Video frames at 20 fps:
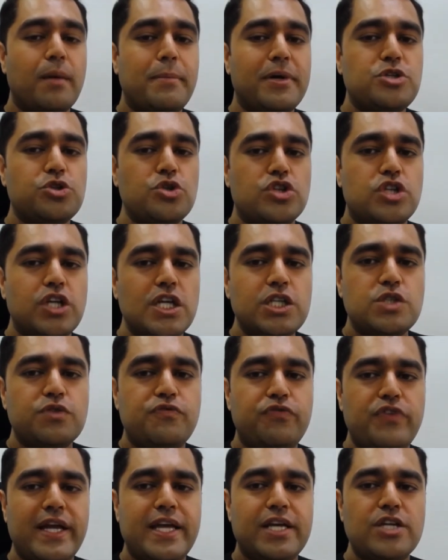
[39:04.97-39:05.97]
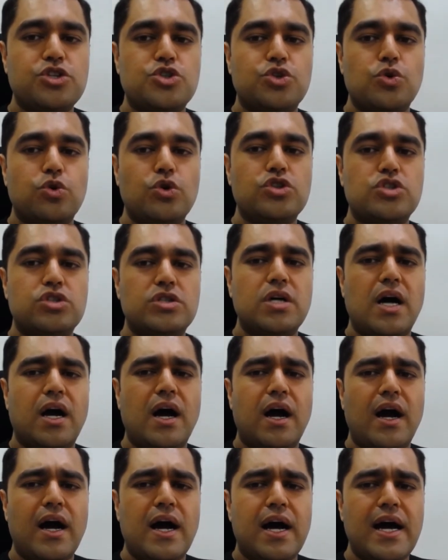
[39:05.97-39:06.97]
Bacho, this phrase shows the
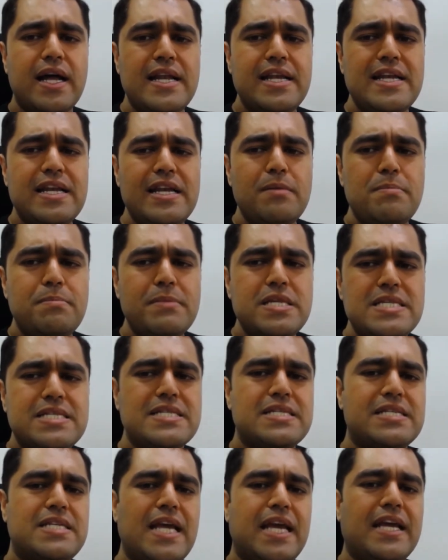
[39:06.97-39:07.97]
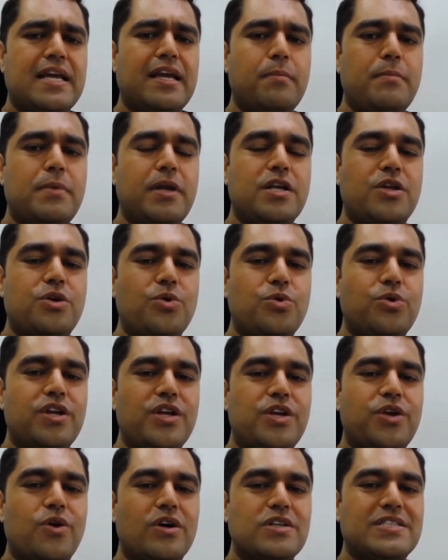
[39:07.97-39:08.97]
unmistakable
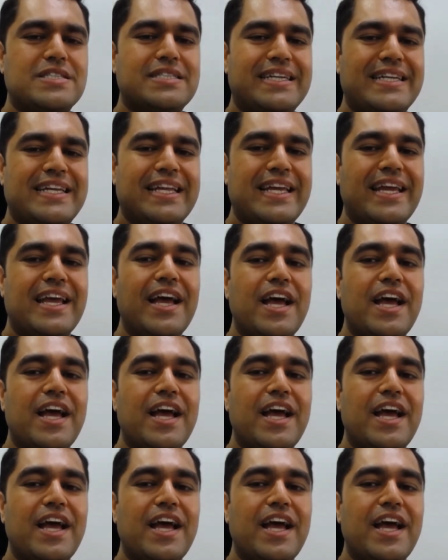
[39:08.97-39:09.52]
curiosity